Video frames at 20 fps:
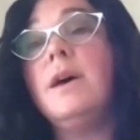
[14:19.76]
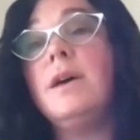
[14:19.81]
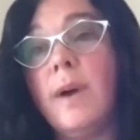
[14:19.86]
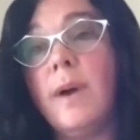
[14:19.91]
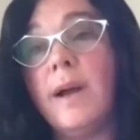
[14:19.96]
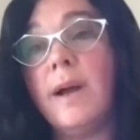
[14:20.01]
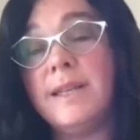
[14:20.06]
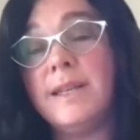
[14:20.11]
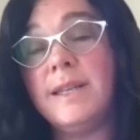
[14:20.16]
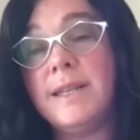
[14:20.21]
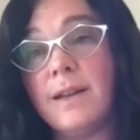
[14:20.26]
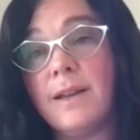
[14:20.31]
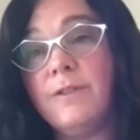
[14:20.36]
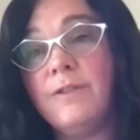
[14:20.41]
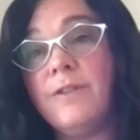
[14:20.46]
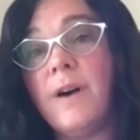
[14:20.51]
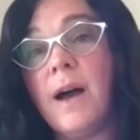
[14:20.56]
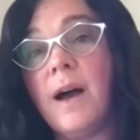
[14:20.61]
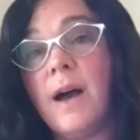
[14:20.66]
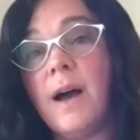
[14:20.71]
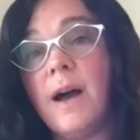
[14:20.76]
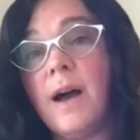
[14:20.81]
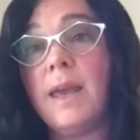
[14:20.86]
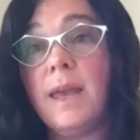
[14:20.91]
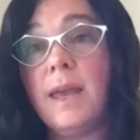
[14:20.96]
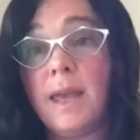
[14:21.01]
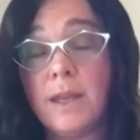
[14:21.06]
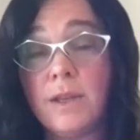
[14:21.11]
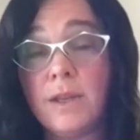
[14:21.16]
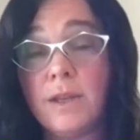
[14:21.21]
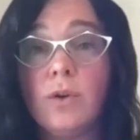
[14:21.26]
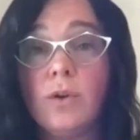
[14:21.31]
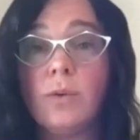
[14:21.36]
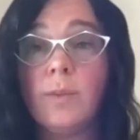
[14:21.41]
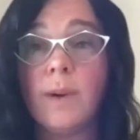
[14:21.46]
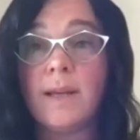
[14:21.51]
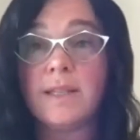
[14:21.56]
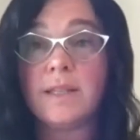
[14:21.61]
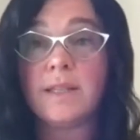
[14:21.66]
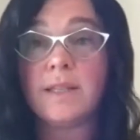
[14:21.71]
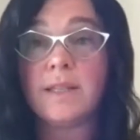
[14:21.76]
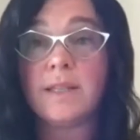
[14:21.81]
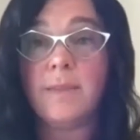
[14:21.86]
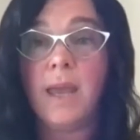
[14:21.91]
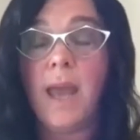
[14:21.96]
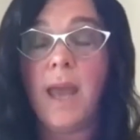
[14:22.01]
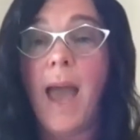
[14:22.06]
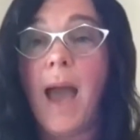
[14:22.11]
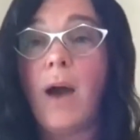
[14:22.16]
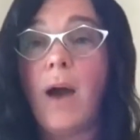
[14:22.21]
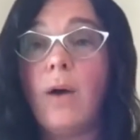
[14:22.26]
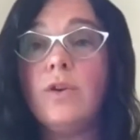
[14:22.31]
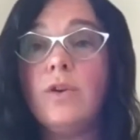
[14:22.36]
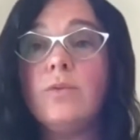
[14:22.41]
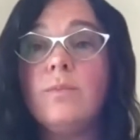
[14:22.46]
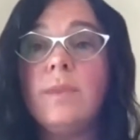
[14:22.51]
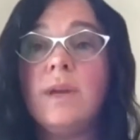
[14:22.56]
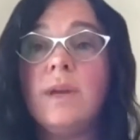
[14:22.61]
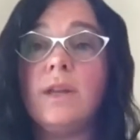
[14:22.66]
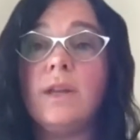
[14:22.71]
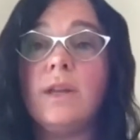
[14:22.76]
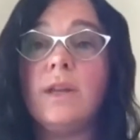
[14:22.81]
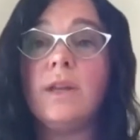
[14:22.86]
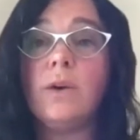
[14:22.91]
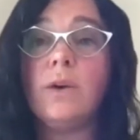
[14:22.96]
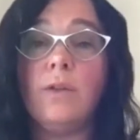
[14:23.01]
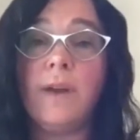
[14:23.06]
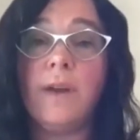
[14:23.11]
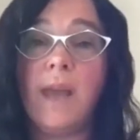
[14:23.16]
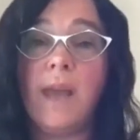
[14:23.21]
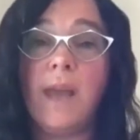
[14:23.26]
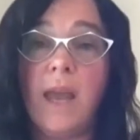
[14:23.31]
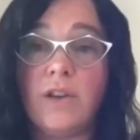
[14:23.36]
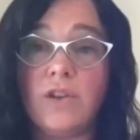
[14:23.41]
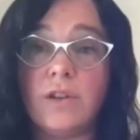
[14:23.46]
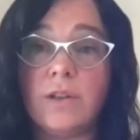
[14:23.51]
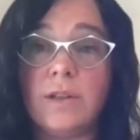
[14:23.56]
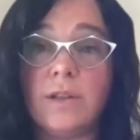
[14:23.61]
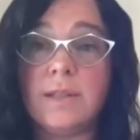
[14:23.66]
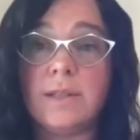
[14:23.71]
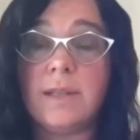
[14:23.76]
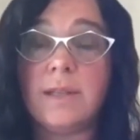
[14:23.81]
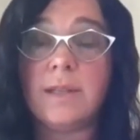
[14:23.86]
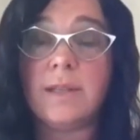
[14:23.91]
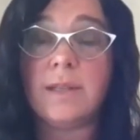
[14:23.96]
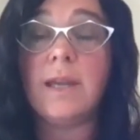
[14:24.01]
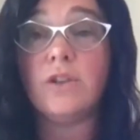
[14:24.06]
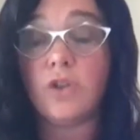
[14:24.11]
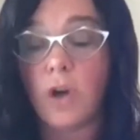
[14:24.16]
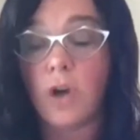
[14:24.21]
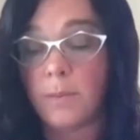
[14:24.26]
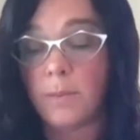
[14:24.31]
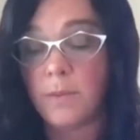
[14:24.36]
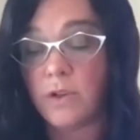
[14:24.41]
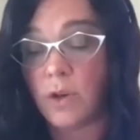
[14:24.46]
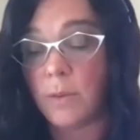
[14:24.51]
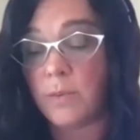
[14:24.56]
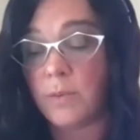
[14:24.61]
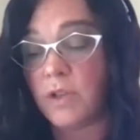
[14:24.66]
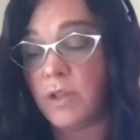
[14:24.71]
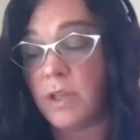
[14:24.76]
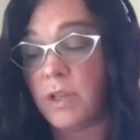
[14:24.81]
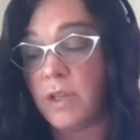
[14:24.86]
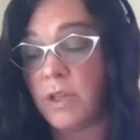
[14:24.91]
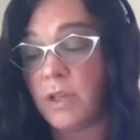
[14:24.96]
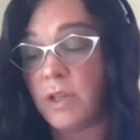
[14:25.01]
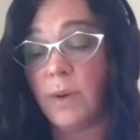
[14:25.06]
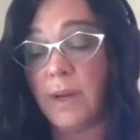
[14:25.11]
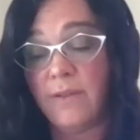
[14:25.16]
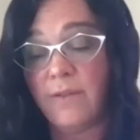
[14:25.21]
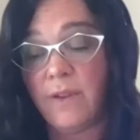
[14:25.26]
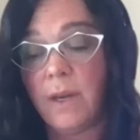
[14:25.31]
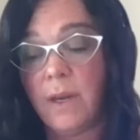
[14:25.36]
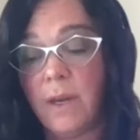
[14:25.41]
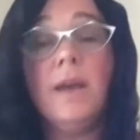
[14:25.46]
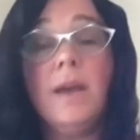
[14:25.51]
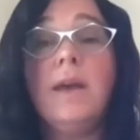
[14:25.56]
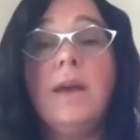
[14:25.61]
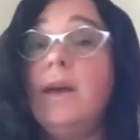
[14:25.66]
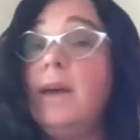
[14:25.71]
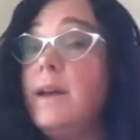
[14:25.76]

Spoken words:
to identify in your resume how you meet the qualifications in the job description you were given.